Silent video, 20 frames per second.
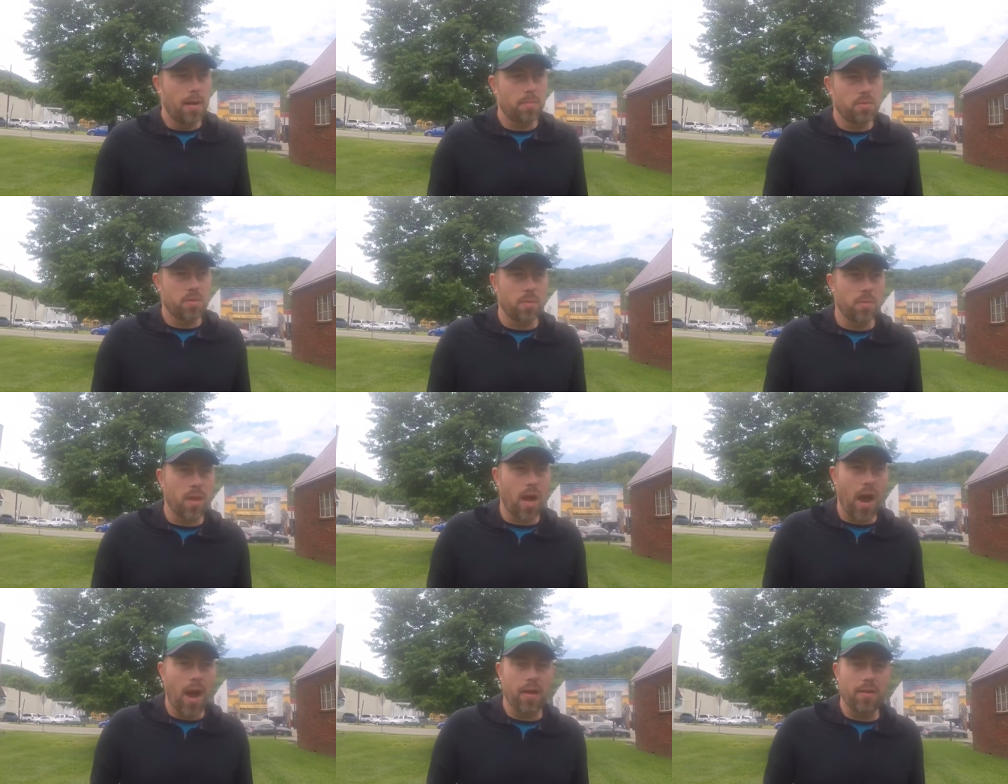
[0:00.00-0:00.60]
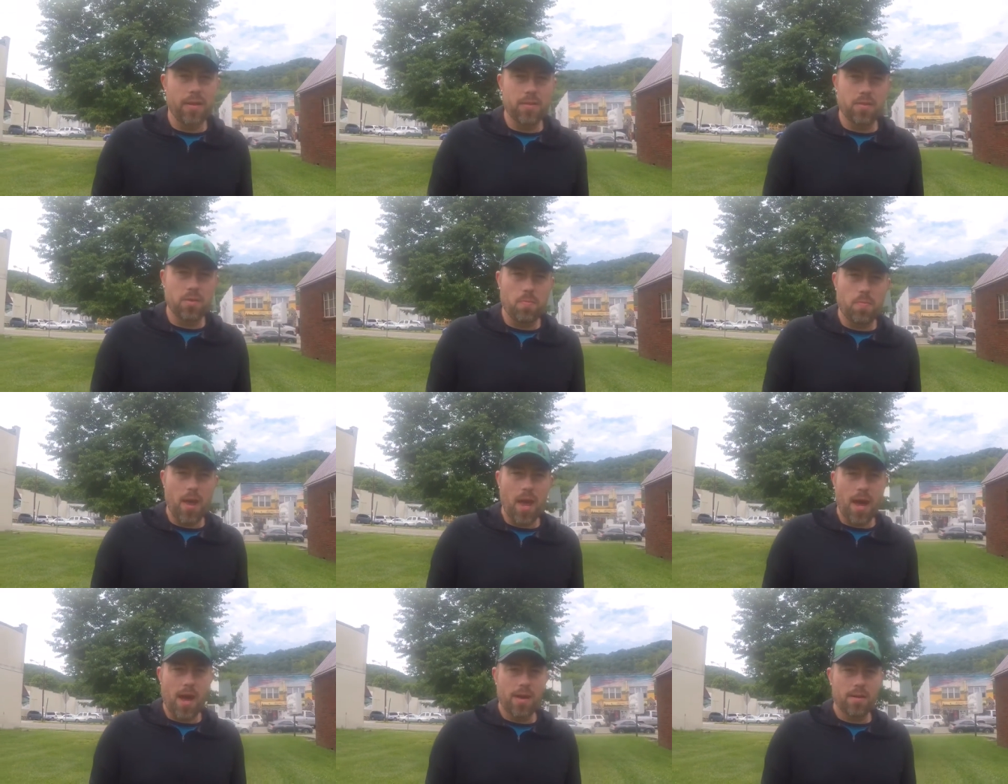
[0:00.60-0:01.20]
Some of the highlights you
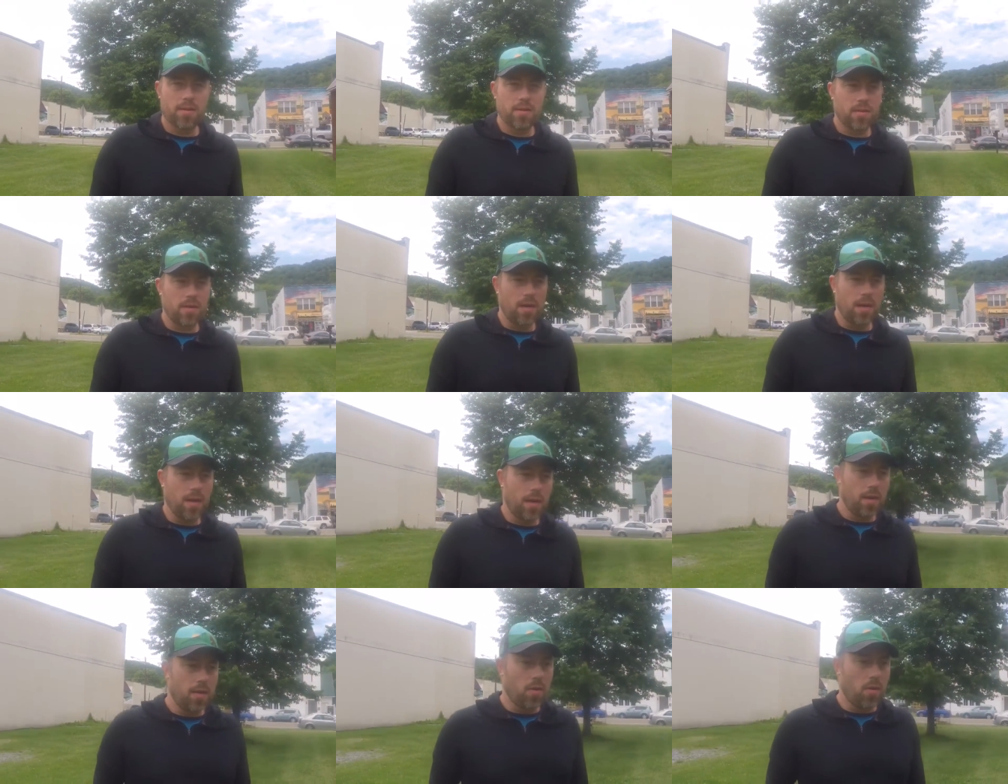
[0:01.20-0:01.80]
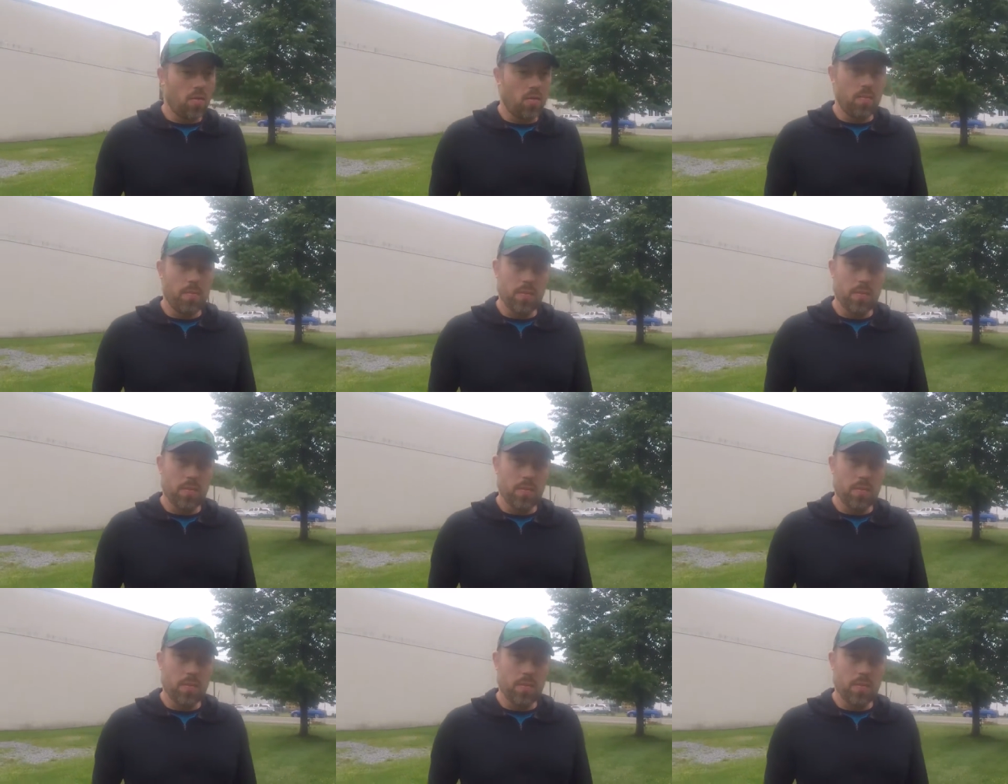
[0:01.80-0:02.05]
pass, you go over